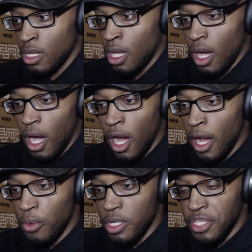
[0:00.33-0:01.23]
All
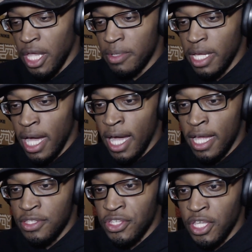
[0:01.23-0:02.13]
right, what's up,
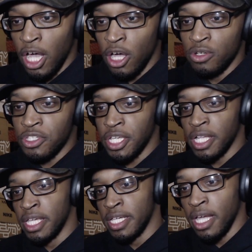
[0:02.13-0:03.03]
guys? So,
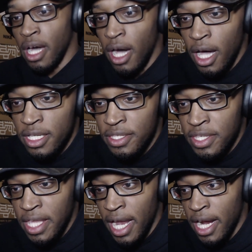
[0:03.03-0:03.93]
Chilling uh,
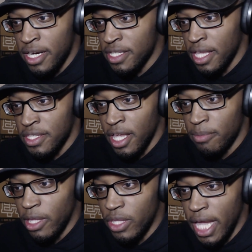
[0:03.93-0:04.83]
Scares has
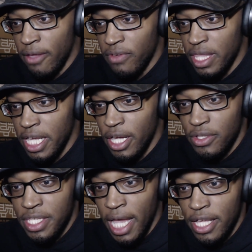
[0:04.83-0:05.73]
uploaded a video
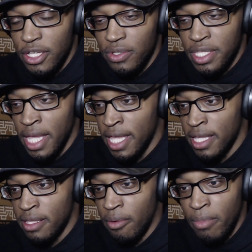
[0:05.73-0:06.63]
titled
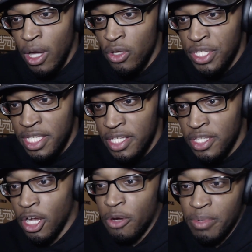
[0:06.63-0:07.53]
10 Most
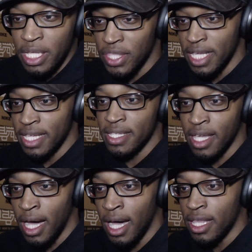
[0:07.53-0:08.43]
Disturbing Things
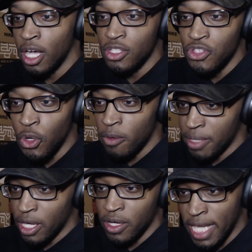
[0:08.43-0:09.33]
Caught on
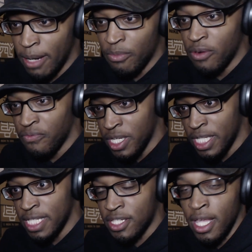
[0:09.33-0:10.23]
Doorbell Camera
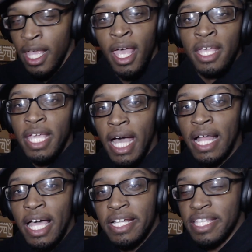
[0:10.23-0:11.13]
Footage yeah, I
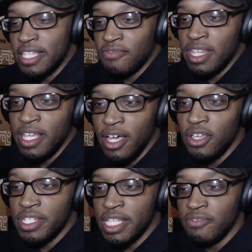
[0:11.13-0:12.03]
like these
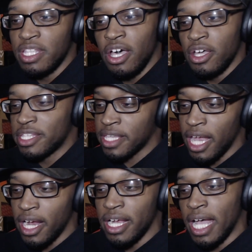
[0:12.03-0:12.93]
videos. Even though it's
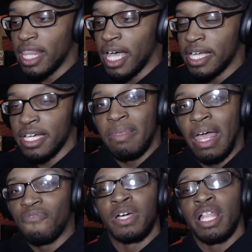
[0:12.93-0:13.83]
scary, I like them. And
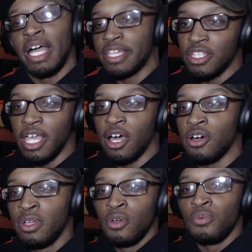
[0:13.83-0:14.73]
I feel like, you
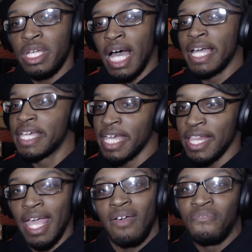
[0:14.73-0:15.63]
know, we got to get
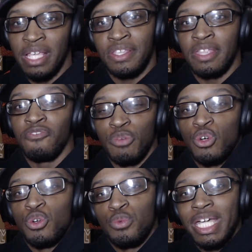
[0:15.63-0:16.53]
in that festive
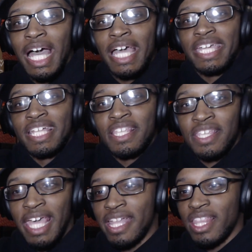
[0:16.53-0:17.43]
mood. We got to get into
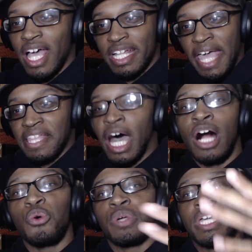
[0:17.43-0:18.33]
that, like, that
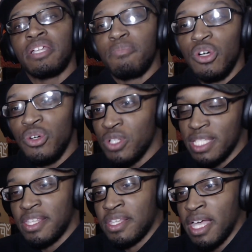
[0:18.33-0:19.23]
Halloween mood
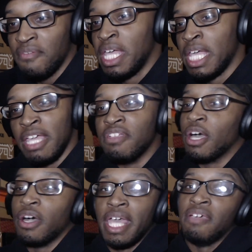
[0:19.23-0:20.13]
and stuff, even
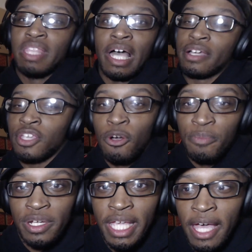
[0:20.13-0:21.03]
though it ain't even
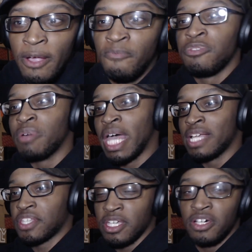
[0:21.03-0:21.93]
October yet. But I
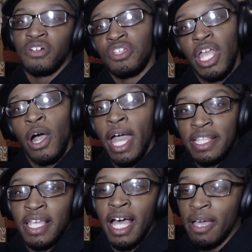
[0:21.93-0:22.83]
still, you know,
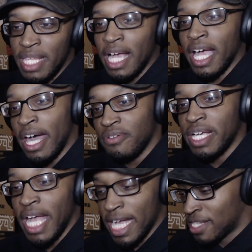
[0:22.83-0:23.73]
at times I got to
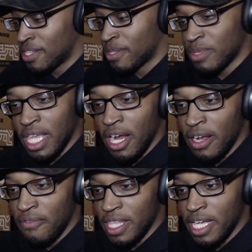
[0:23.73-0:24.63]
react to some
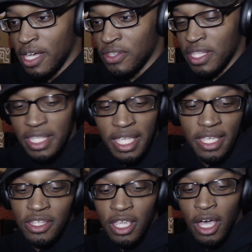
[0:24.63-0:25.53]
scary videos and
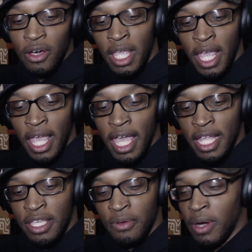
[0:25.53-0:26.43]
things. So,
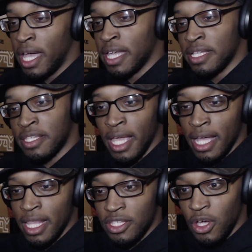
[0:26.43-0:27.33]
anyways,
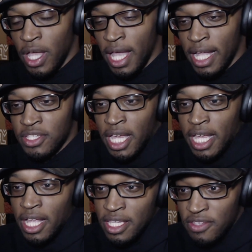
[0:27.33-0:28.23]
yeah, let's go ahead check
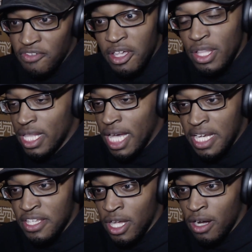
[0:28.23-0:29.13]
out this video. Look like
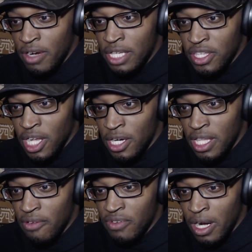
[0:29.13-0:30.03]
it's already starting
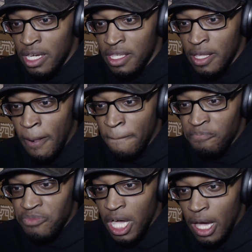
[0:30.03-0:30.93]
off crazy.
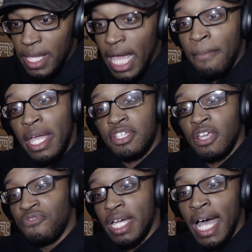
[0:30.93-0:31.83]
Uh, but yeah, make sure
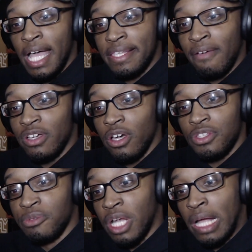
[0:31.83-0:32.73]
if you guys haven't, go
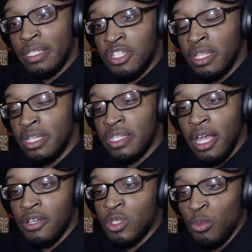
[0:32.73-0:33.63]
subscribe to Chilling
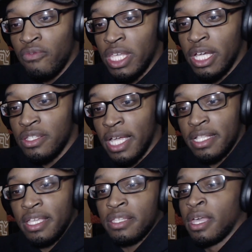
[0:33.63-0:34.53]
Scares for more videos
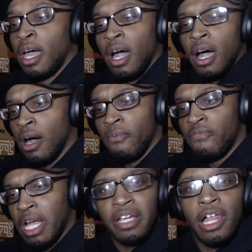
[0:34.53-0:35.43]
like this. Um,
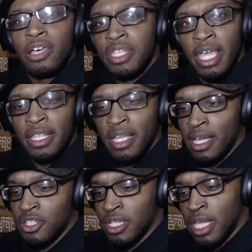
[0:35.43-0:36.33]
very close to hitting
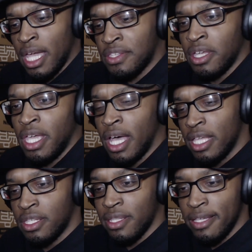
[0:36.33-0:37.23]
100k. So yeah,
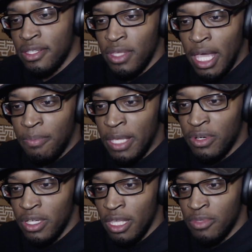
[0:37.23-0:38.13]
let's let's do that.
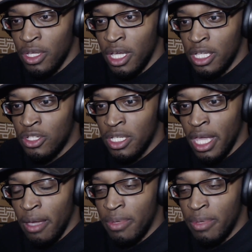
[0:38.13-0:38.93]
People get them to 100k.